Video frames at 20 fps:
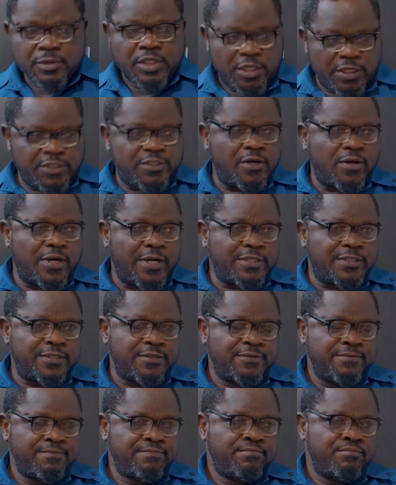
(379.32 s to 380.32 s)
It's all right.
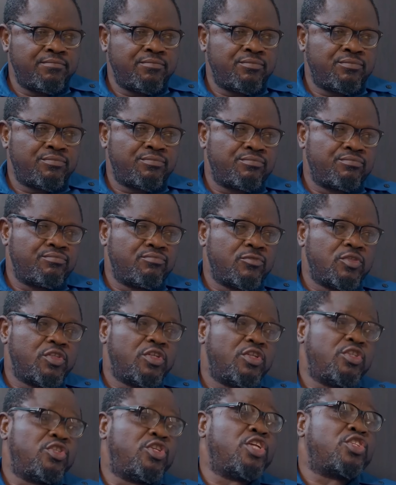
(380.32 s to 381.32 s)

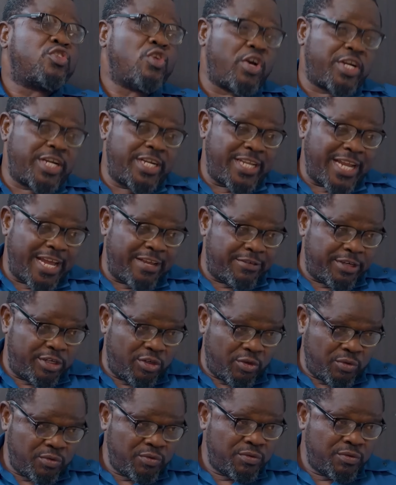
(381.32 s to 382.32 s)
Don't worry in life, you
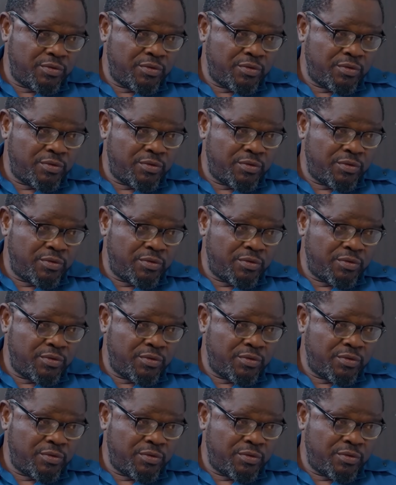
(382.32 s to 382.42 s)
know?